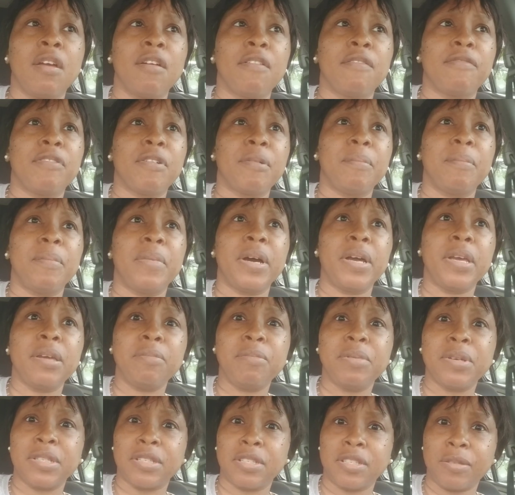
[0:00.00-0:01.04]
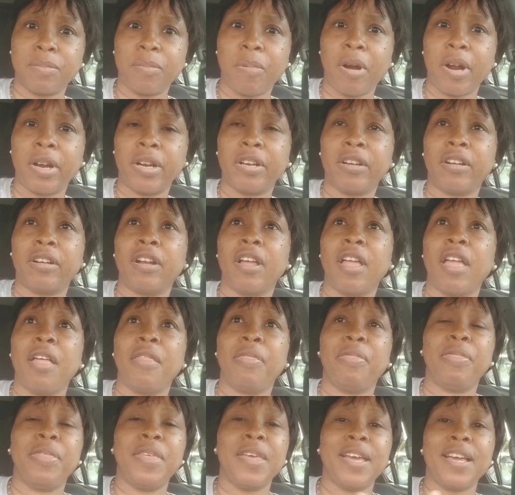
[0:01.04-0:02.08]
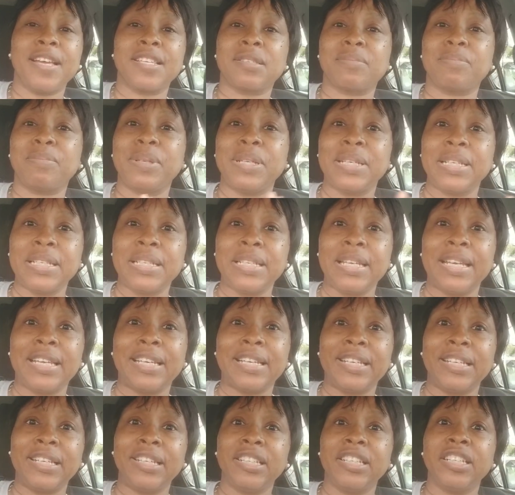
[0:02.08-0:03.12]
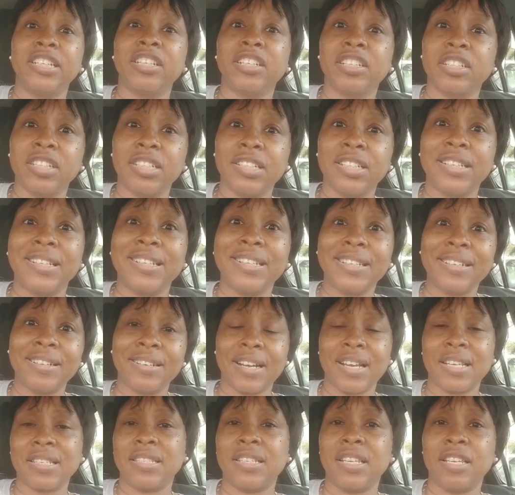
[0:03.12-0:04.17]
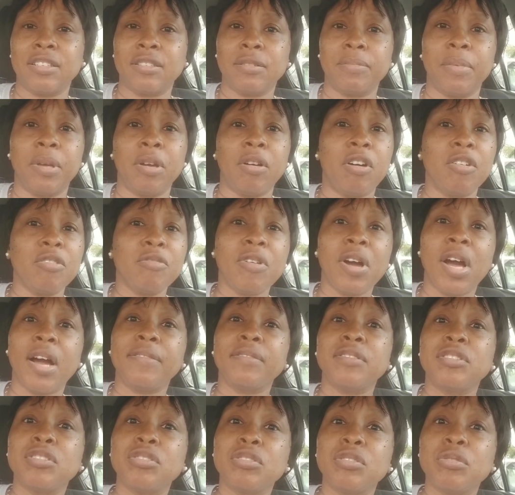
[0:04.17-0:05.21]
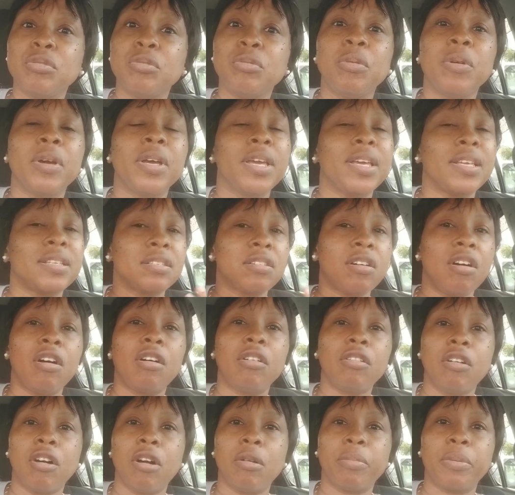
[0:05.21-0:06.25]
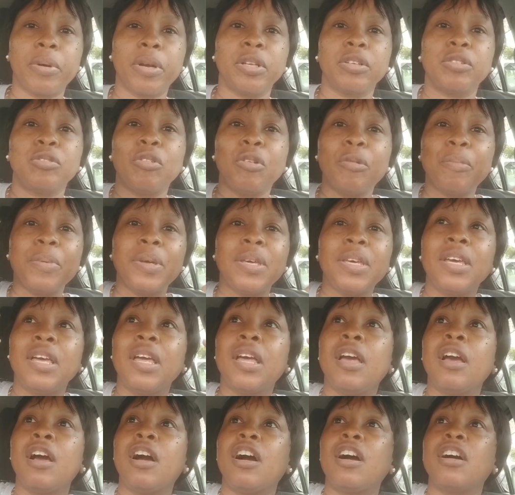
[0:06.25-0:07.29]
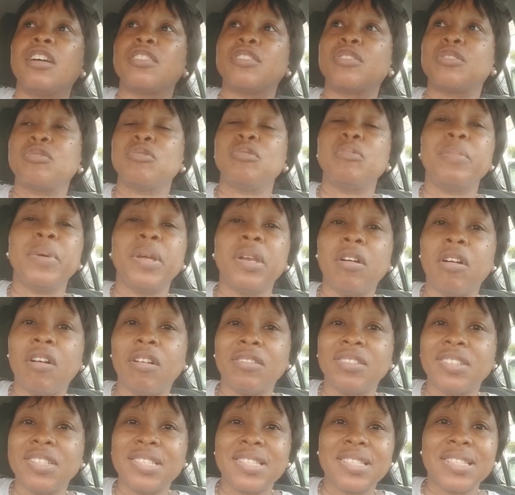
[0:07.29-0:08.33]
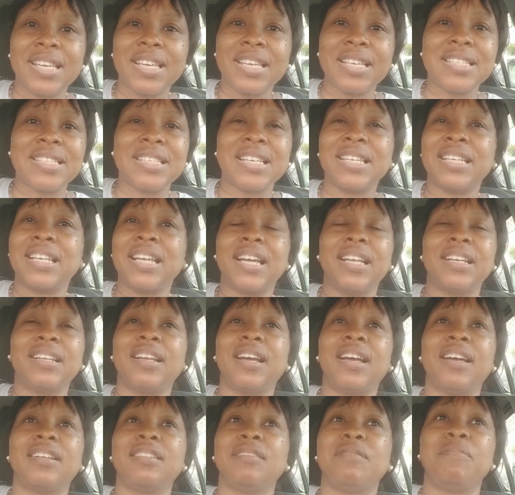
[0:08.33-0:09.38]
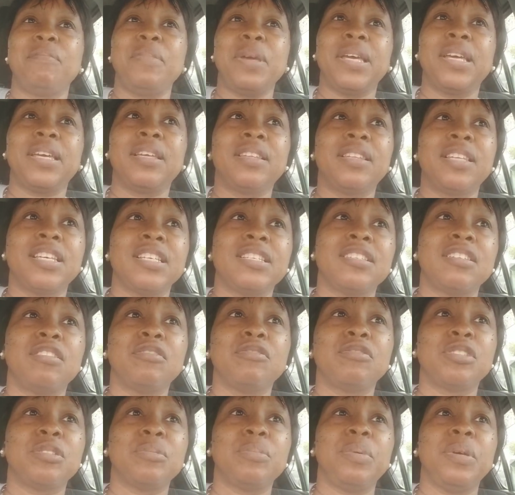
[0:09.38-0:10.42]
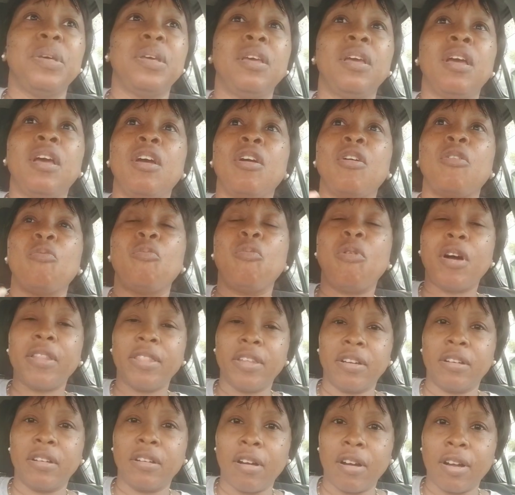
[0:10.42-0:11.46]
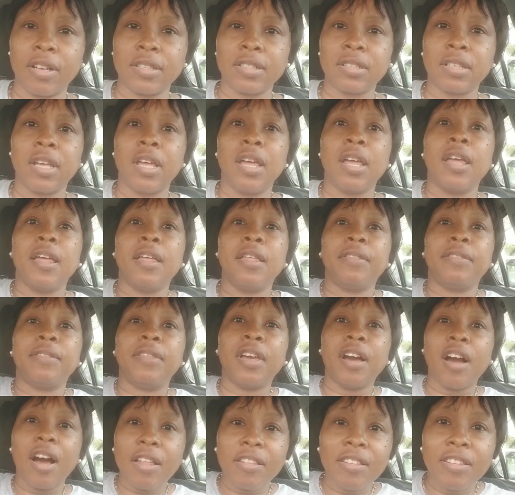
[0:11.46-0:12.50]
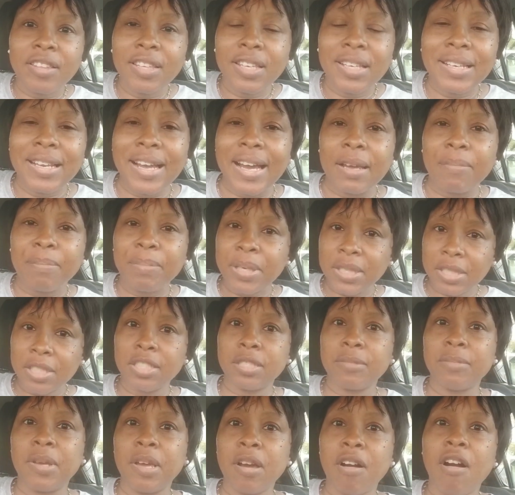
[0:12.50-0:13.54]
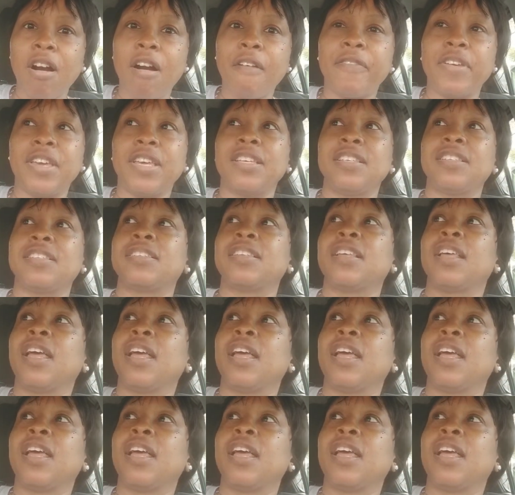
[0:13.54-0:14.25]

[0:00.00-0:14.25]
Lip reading: my business partner, they explained it clear as day to me. All you have to do is call corporate. Don't be assuming all these things and making things out to be what they're not. The other thing that pisses me off is